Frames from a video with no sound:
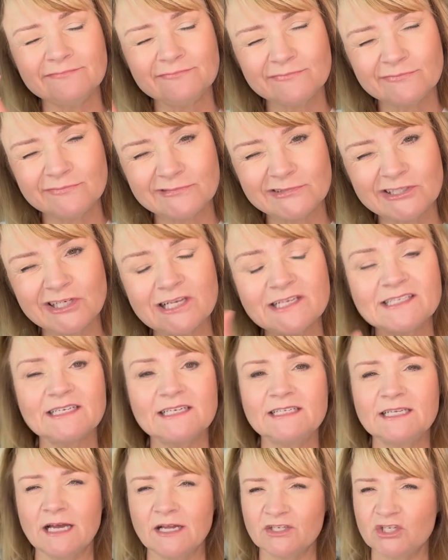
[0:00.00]
just a
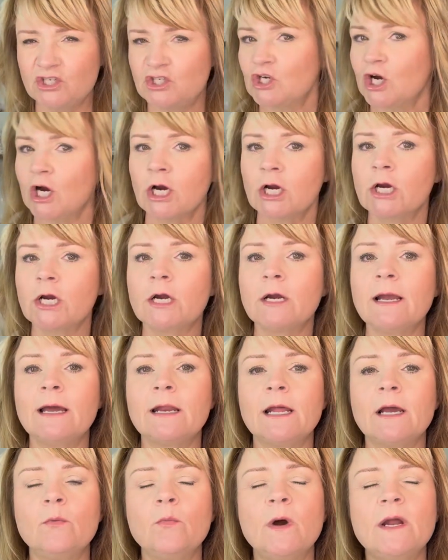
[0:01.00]
touch darker,
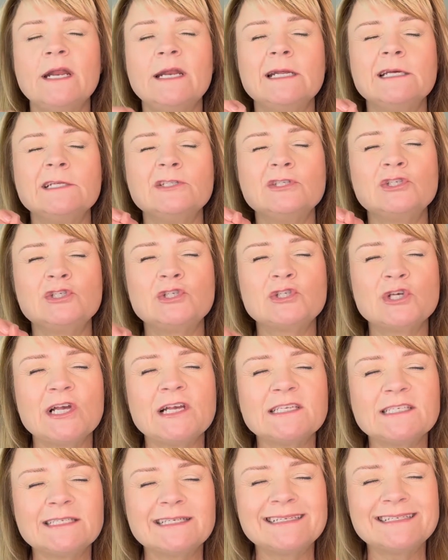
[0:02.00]
and I wanted it
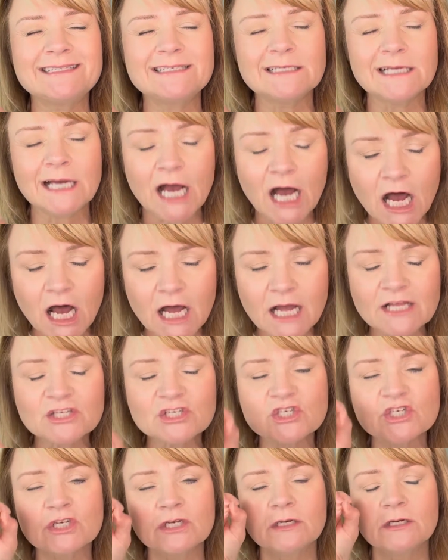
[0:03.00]
just a
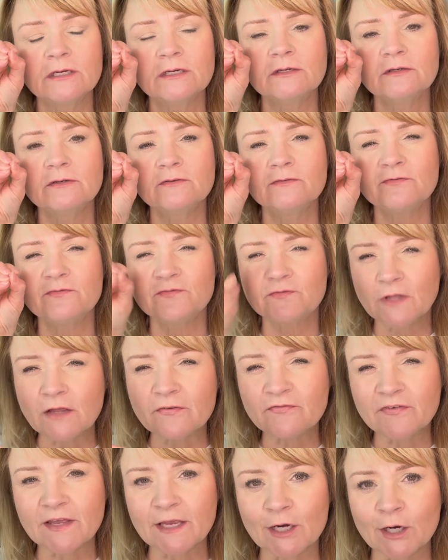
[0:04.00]
touch
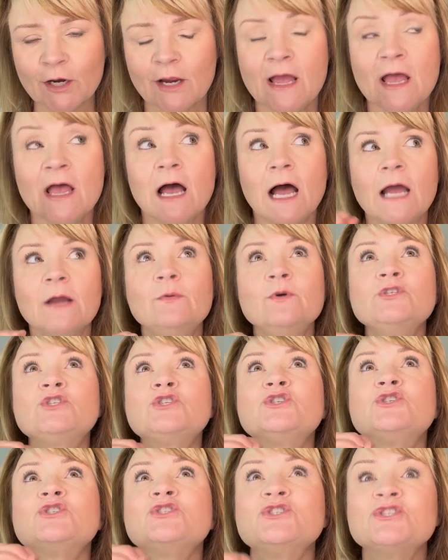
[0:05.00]
fluffier. I was
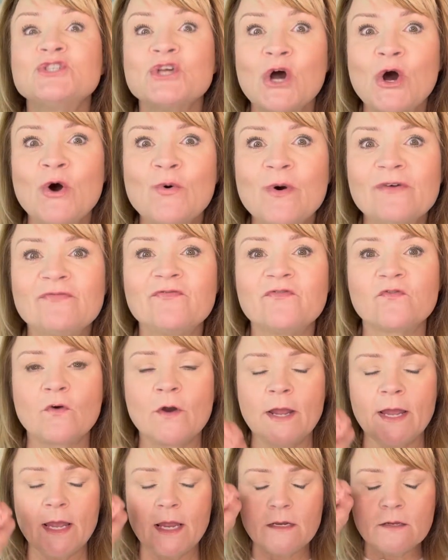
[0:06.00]
so
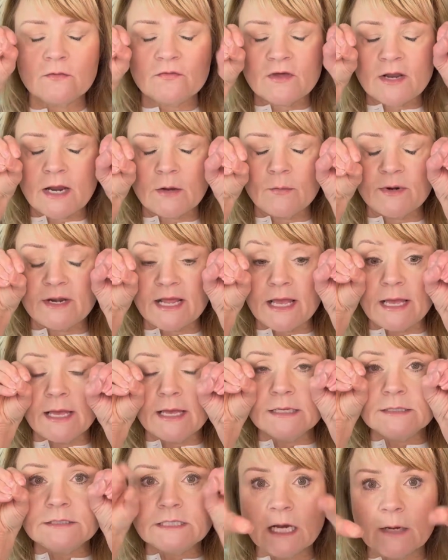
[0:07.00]
afraid that I would
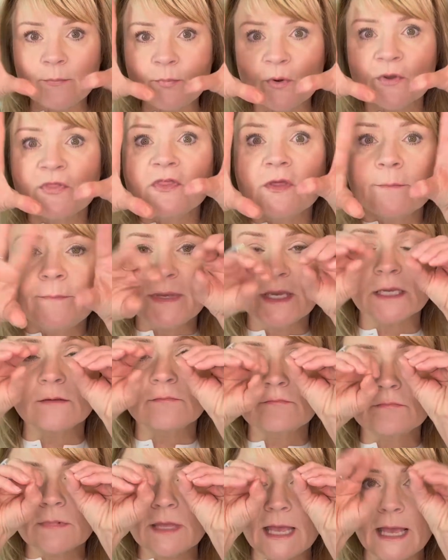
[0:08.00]
end up with the
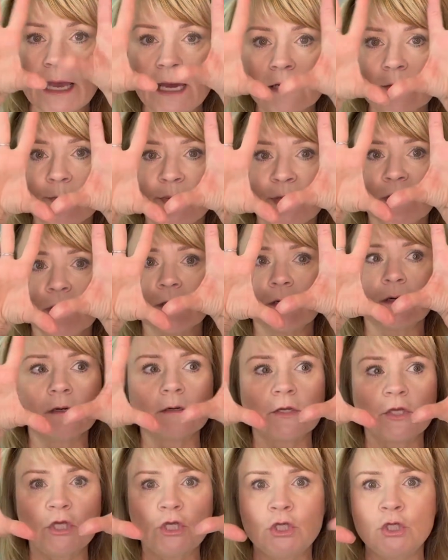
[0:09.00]
big
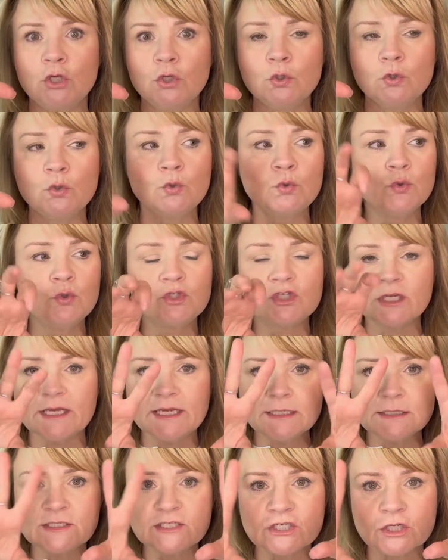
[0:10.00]
caterpillar, huge
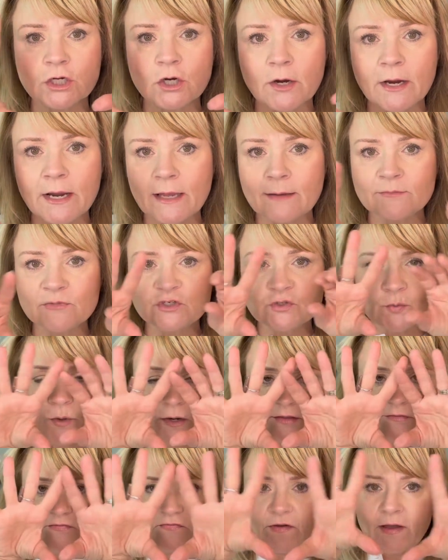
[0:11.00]
Instagram
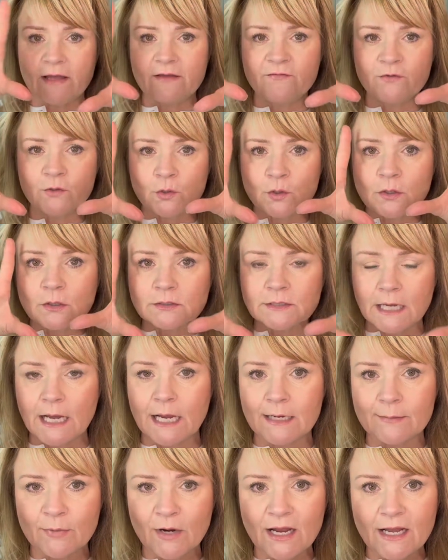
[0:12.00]
25-year-old
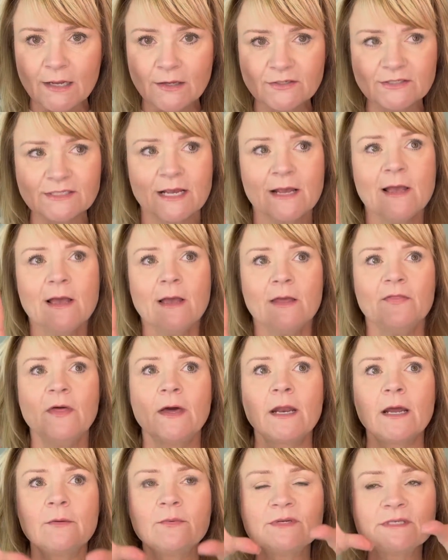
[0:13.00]
eyebrows
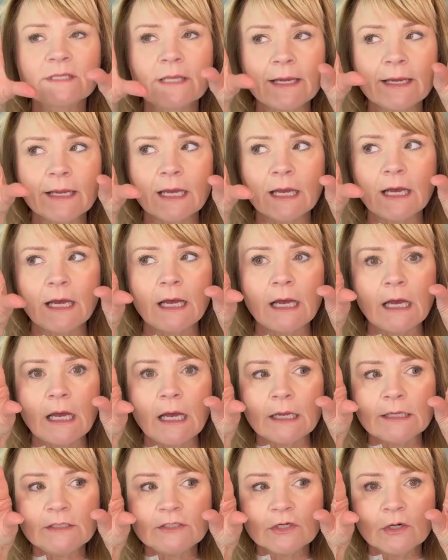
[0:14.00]
that I was like,
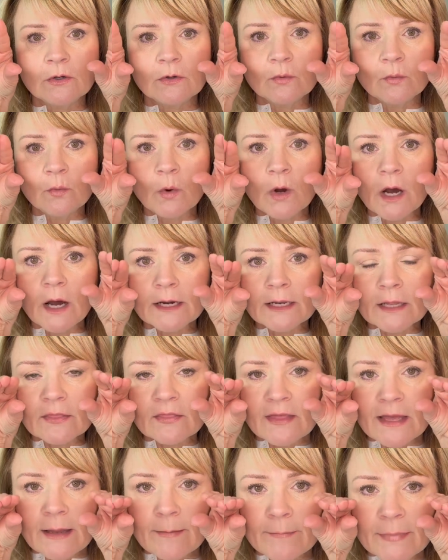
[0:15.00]
I don't want it
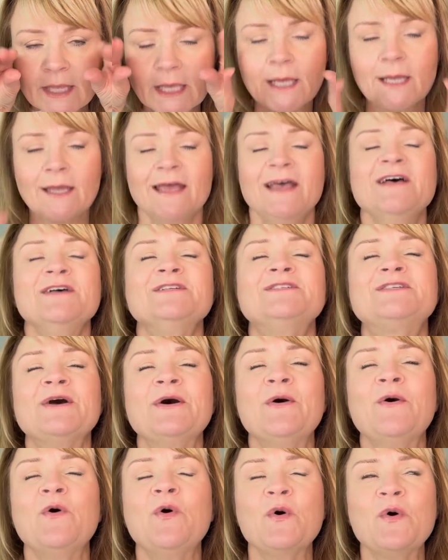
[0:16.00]
that big.
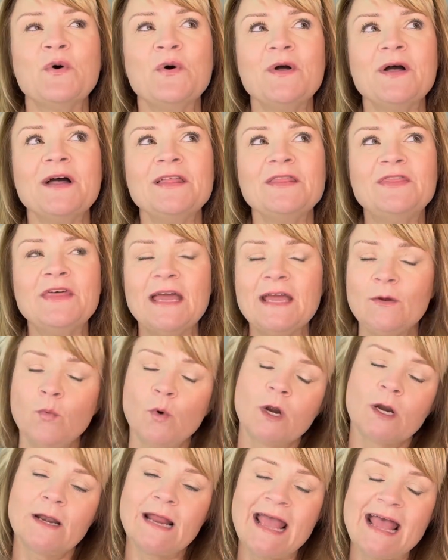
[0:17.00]
So they
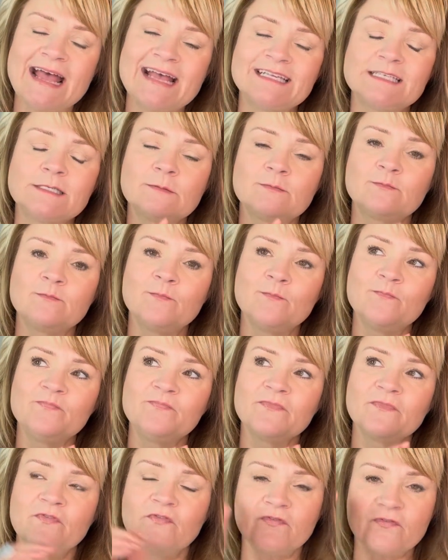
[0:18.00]
weren't as
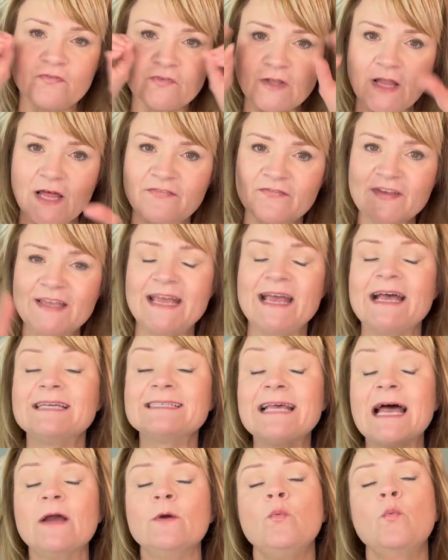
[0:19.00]
fluffy
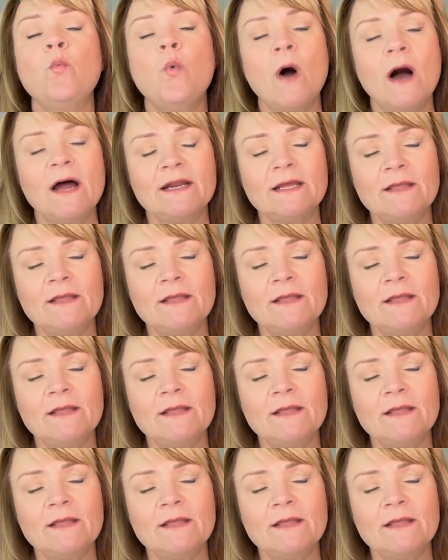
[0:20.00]
as I wanted